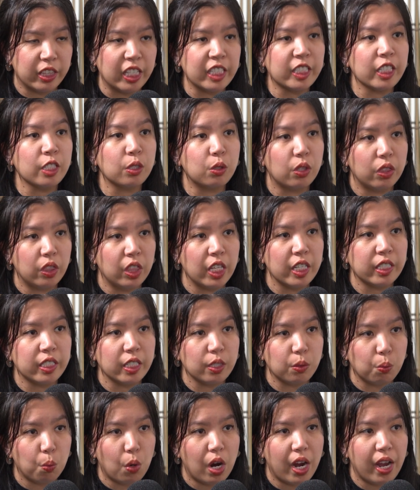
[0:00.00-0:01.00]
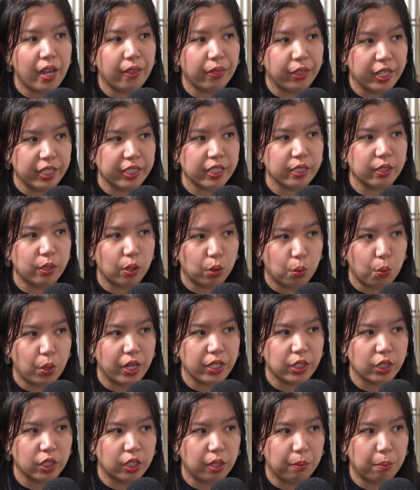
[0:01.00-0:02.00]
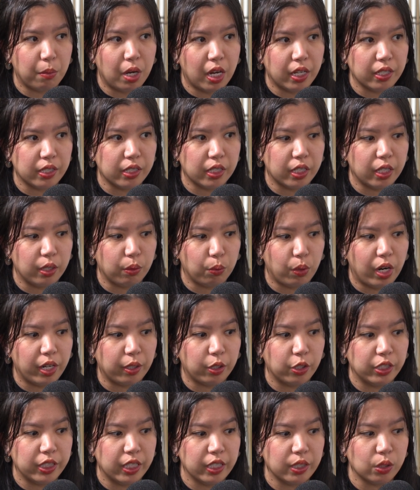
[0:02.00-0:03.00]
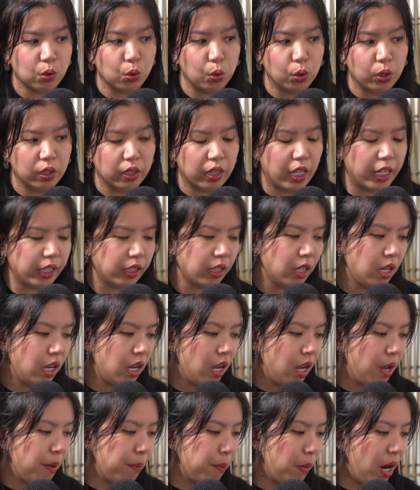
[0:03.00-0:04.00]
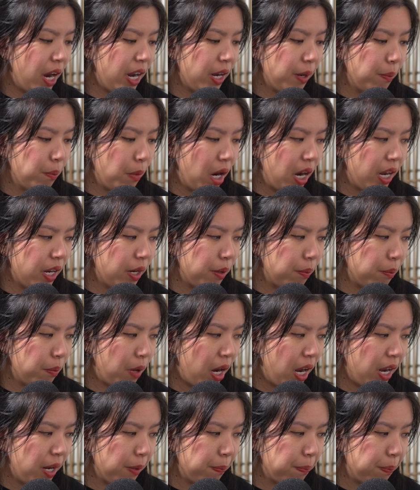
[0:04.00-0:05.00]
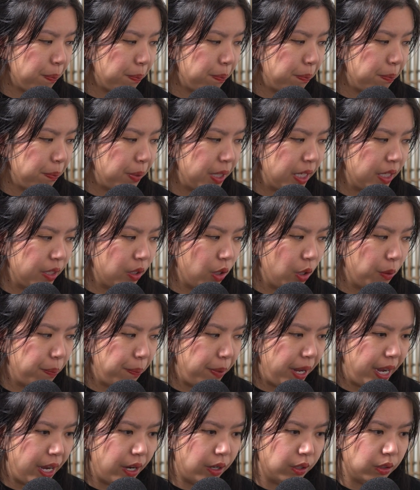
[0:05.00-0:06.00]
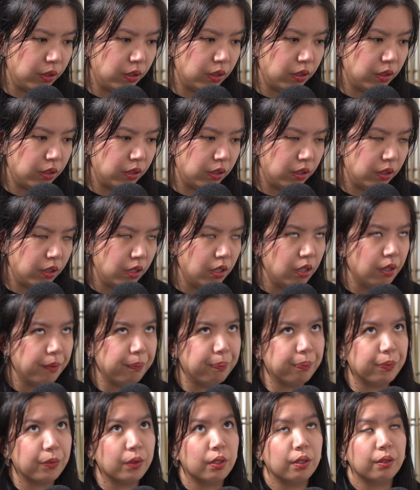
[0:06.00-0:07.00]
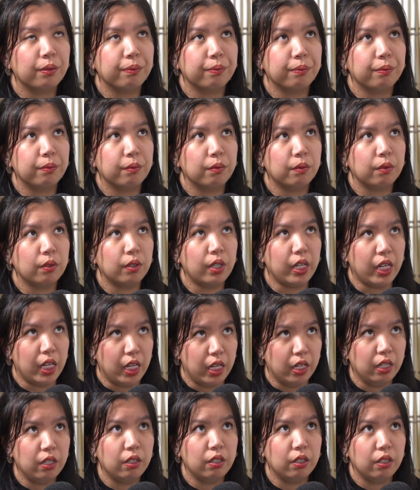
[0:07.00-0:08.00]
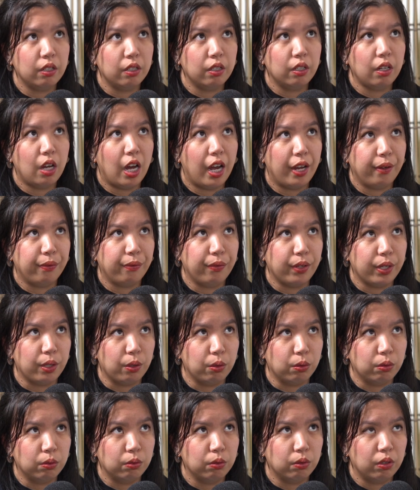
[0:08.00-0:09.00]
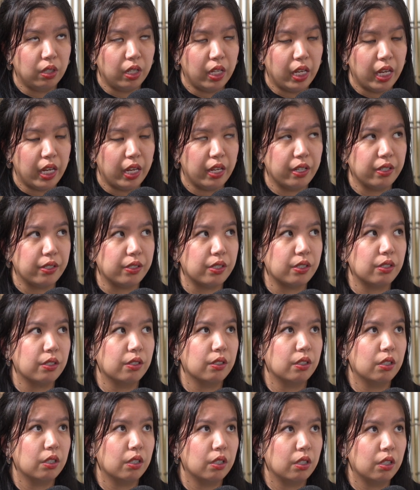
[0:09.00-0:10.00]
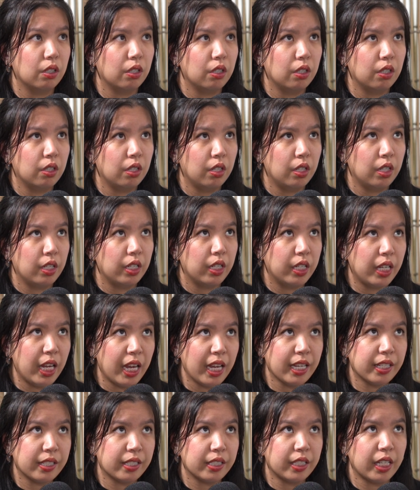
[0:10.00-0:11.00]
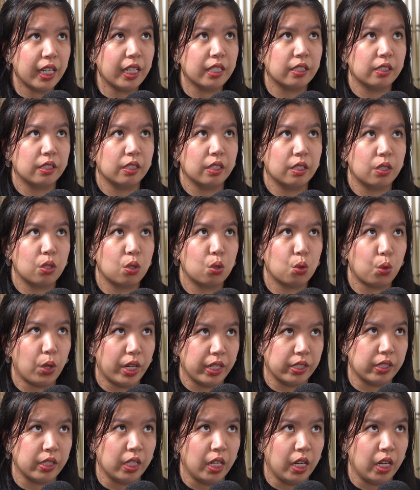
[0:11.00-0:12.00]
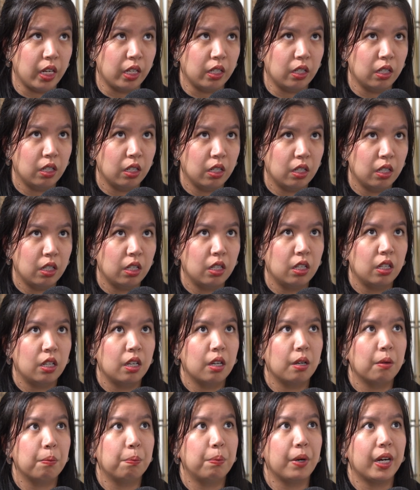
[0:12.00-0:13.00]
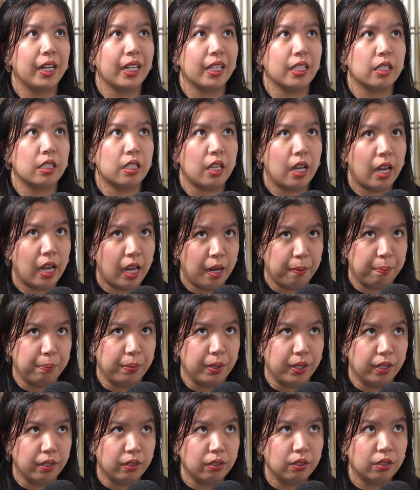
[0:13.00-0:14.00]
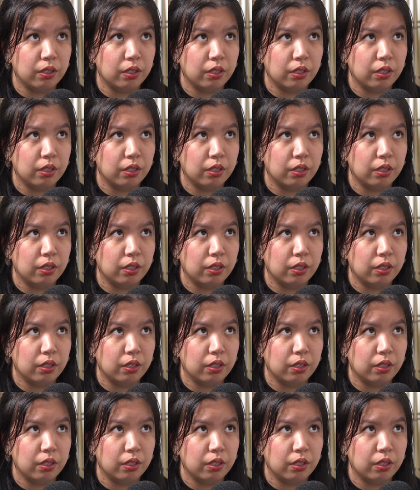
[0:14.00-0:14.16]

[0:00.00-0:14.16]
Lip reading: this is the question I'm asking, right? Because it's all my bit about it, I feel, is yes, it's distressing, but it's happened.